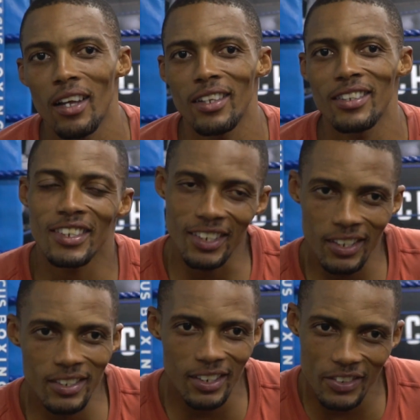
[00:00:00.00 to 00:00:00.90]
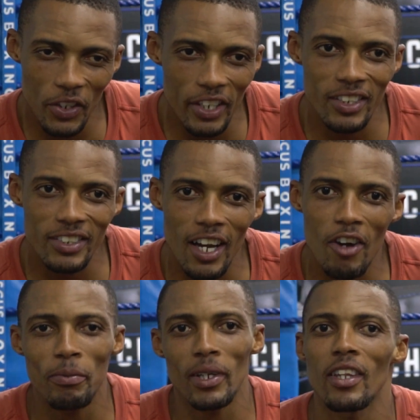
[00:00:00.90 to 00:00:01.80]
it's a trainer
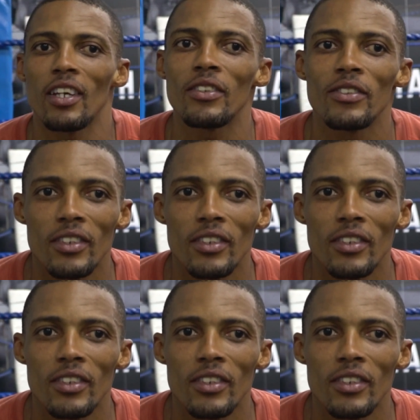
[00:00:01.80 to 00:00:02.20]
staff, but then